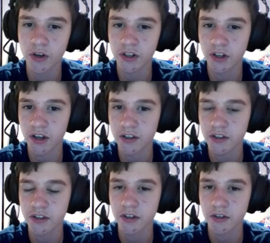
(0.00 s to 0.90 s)
a
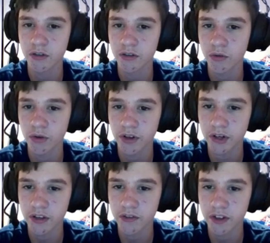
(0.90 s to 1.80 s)
nice,
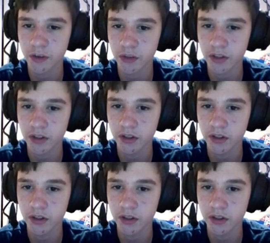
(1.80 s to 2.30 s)
organized family.